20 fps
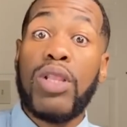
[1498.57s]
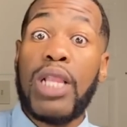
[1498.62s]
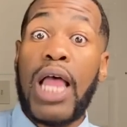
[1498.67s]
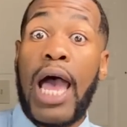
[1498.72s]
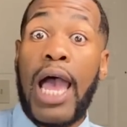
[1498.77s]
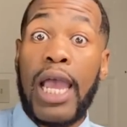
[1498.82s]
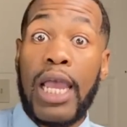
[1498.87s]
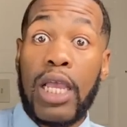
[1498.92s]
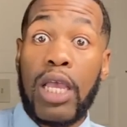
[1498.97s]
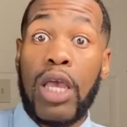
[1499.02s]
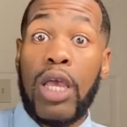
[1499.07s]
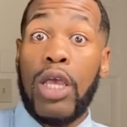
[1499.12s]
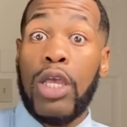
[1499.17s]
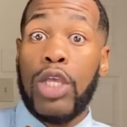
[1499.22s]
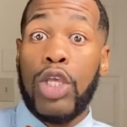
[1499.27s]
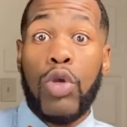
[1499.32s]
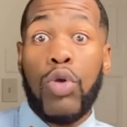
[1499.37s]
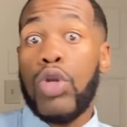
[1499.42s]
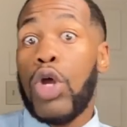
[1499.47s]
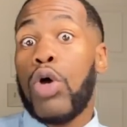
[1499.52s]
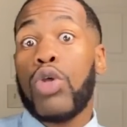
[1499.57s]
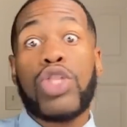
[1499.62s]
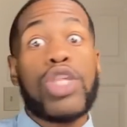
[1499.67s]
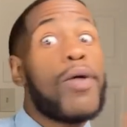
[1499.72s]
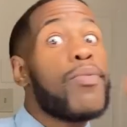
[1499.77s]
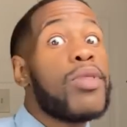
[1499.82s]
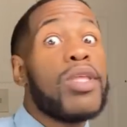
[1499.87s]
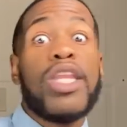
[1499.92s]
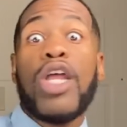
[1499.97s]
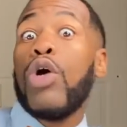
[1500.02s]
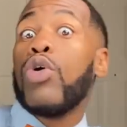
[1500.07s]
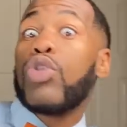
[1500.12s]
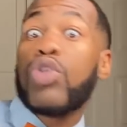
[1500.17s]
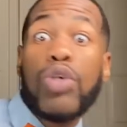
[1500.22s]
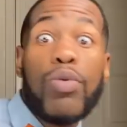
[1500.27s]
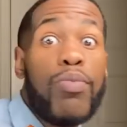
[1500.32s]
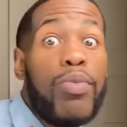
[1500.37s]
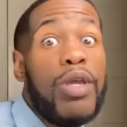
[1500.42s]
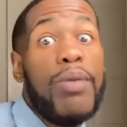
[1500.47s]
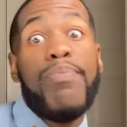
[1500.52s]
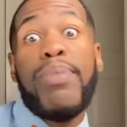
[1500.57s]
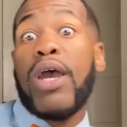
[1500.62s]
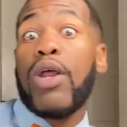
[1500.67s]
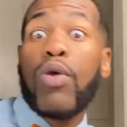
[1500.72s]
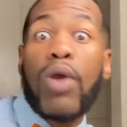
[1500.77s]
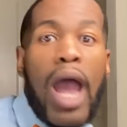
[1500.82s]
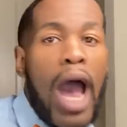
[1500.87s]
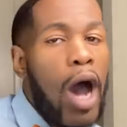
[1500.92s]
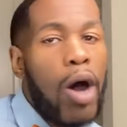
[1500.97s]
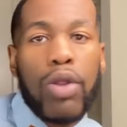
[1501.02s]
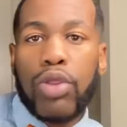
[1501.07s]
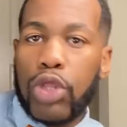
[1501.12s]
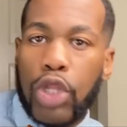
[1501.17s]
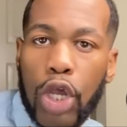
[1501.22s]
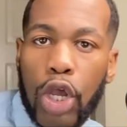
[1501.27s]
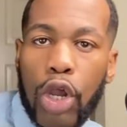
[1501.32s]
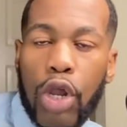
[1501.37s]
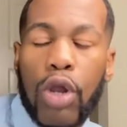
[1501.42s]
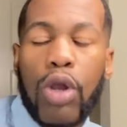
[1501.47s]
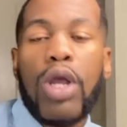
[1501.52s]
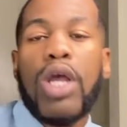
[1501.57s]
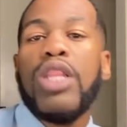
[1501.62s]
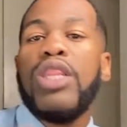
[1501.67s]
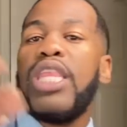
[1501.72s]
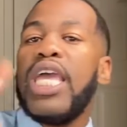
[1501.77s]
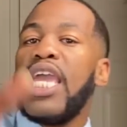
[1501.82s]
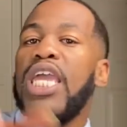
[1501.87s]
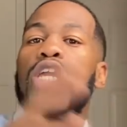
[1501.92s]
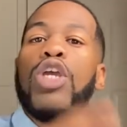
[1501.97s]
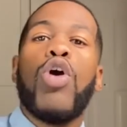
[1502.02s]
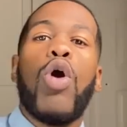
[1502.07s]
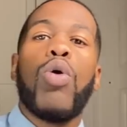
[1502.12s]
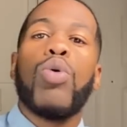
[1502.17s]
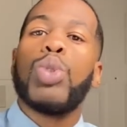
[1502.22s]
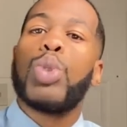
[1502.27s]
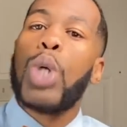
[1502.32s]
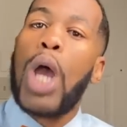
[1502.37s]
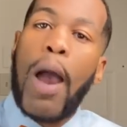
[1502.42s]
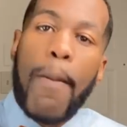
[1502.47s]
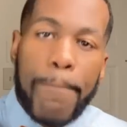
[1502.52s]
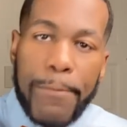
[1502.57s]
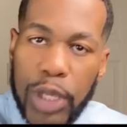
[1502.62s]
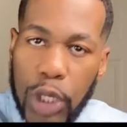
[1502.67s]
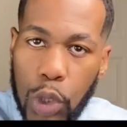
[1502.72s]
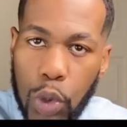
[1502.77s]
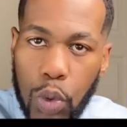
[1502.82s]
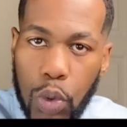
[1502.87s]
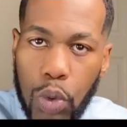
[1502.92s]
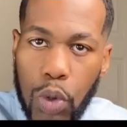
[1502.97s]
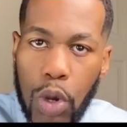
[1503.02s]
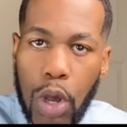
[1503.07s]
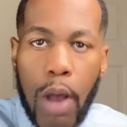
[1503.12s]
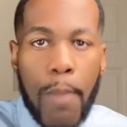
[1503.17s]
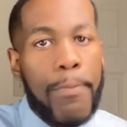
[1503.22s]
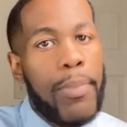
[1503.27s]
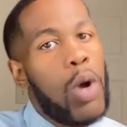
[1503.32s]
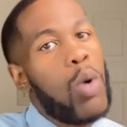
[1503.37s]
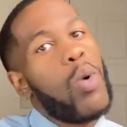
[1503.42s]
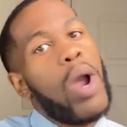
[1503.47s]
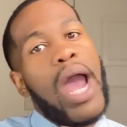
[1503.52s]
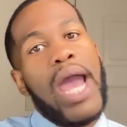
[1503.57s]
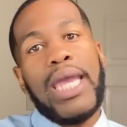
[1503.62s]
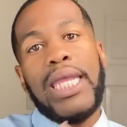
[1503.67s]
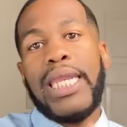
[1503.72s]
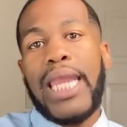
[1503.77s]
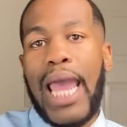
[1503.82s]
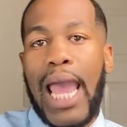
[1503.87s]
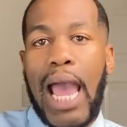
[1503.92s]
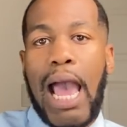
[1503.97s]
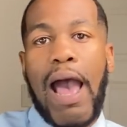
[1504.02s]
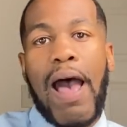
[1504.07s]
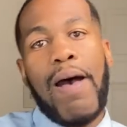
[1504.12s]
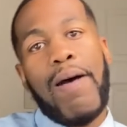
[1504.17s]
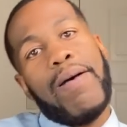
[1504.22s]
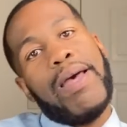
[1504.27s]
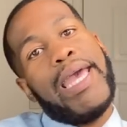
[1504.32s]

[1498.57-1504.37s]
like, you know, something else would be better out there, then he gonna drop you. But right now,